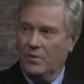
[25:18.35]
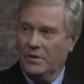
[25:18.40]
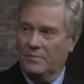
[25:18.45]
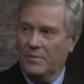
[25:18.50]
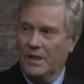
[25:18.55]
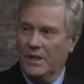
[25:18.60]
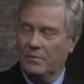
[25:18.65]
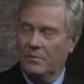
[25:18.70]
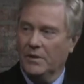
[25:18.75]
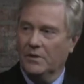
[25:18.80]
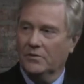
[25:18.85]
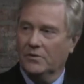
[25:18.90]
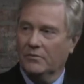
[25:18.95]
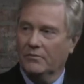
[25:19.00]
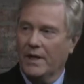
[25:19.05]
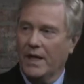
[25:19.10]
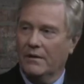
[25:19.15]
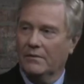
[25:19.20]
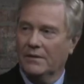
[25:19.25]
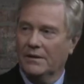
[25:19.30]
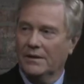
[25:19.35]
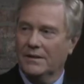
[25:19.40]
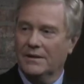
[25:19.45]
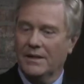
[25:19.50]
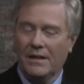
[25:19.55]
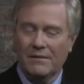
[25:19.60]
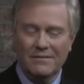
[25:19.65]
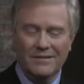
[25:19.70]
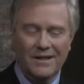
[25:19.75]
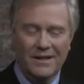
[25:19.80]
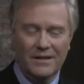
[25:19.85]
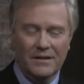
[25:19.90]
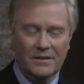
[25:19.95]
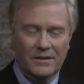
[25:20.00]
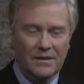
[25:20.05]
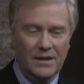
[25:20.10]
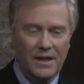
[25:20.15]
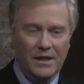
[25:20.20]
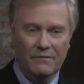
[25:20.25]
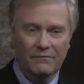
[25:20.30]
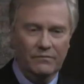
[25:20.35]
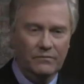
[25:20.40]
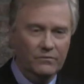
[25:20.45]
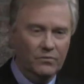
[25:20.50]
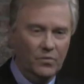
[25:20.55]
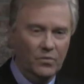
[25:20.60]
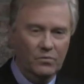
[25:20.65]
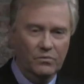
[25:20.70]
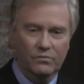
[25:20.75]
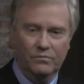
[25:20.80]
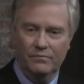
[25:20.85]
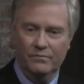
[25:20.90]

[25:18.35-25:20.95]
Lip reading: was being built around it, it sounds like kind of